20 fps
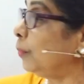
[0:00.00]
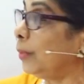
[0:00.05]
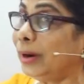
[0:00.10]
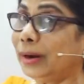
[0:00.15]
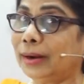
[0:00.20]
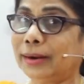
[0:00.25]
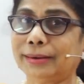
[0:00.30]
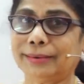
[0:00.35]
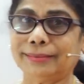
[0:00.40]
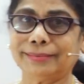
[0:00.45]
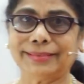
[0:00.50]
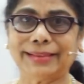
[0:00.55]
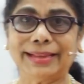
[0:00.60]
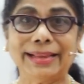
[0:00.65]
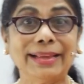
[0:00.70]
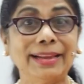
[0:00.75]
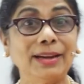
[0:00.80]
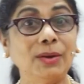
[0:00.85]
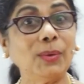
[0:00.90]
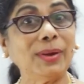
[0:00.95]
1.
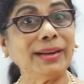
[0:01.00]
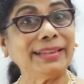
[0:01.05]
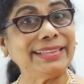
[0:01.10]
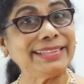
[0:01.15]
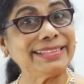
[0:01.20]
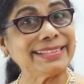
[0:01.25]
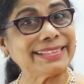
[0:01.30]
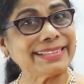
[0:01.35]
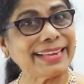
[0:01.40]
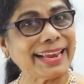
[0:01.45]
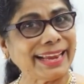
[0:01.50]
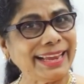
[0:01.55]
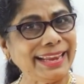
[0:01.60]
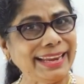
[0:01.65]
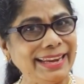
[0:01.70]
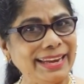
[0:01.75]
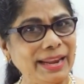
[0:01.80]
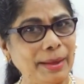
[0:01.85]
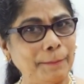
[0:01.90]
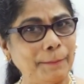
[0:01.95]
Look at the
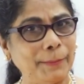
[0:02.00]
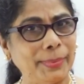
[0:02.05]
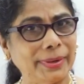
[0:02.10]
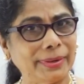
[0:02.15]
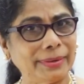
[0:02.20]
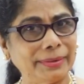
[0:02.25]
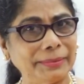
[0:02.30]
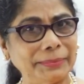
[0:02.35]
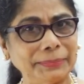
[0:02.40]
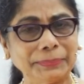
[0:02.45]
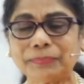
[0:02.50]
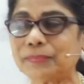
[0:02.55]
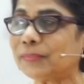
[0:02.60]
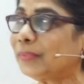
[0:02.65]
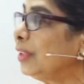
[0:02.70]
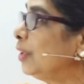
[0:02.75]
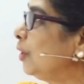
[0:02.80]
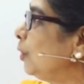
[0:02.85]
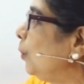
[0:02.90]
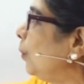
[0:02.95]
second number.
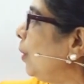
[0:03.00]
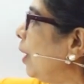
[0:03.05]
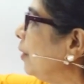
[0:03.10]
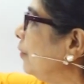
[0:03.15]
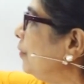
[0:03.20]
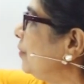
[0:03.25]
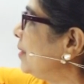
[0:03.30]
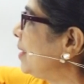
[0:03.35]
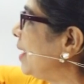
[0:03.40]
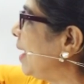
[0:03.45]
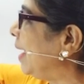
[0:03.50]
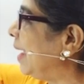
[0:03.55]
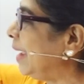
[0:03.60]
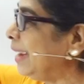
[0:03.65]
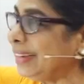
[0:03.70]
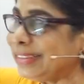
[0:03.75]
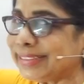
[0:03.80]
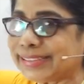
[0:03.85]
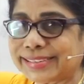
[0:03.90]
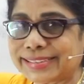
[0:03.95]
You have
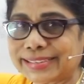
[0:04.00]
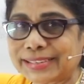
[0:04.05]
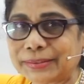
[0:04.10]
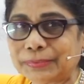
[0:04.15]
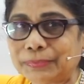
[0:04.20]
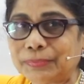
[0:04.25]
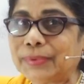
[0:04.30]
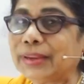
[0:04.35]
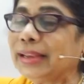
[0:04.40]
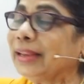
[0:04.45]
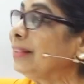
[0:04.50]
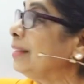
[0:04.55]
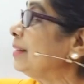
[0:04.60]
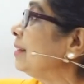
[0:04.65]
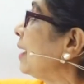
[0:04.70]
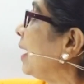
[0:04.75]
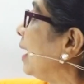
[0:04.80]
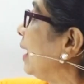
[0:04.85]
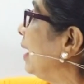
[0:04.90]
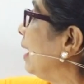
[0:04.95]
6. The
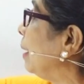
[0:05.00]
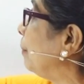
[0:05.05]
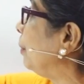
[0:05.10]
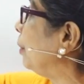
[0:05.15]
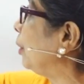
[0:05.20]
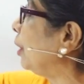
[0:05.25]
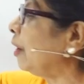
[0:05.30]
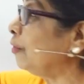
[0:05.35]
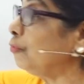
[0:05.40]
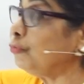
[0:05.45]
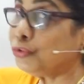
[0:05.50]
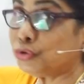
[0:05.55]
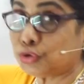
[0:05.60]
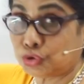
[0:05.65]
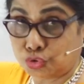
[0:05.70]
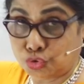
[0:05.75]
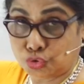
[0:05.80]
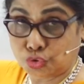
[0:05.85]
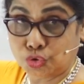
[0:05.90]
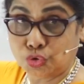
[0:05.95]
second number, you have
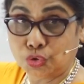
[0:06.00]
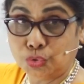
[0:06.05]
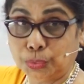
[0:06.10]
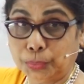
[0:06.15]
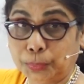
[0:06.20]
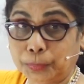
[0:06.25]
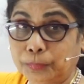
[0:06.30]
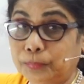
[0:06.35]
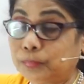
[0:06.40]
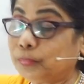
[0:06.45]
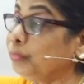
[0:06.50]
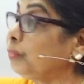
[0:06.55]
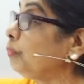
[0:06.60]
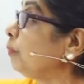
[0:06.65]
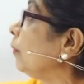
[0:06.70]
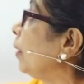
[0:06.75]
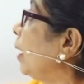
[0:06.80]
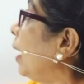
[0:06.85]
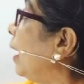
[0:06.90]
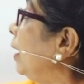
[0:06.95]
2.
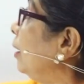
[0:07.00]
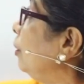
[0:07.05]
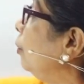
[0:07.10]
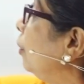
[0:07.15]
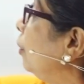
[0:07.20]
And